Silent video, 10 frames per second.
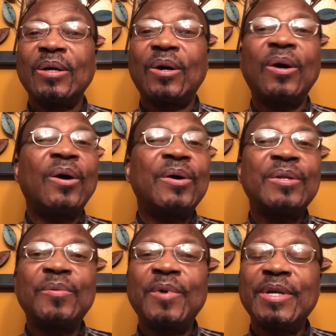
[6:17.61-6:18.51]
all the
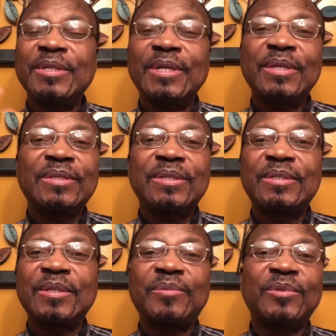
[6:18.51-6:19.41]
way Genesis
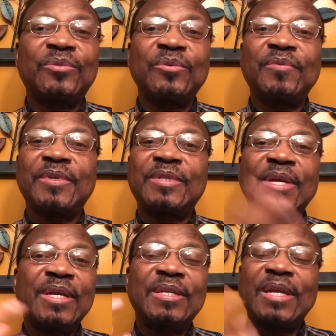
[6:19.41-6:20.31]
chapter 2, verse
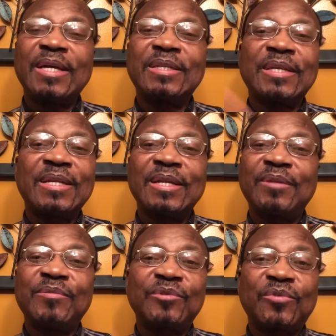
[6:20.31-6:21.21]
8, 9, 10,
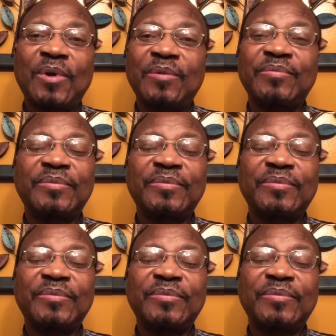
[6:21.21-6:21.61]
11, 12.